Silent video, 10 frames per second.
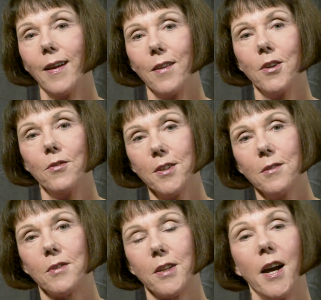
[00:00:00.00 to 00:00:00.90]
There
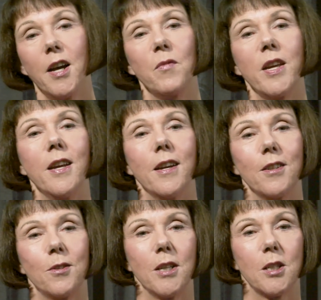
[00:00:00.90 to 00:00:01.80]
isn't time
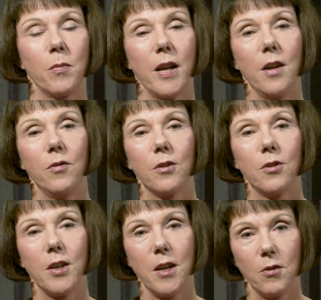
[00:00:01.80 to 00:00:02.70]
here to explain the
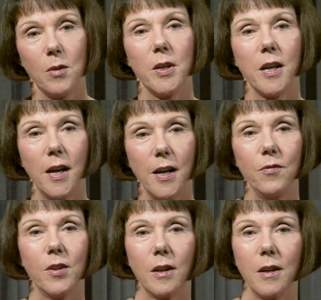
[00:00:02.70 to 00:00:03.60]
theory
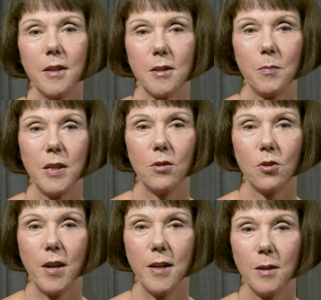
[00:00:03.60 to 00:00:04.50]
behind the ClearSpeak
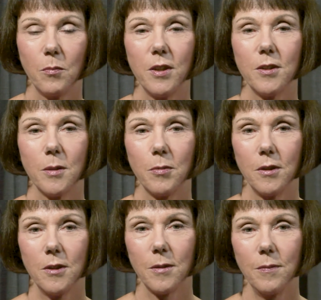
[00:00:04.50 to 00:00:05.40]
training
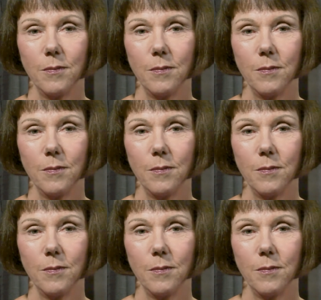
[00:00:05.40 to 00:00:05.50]
principles,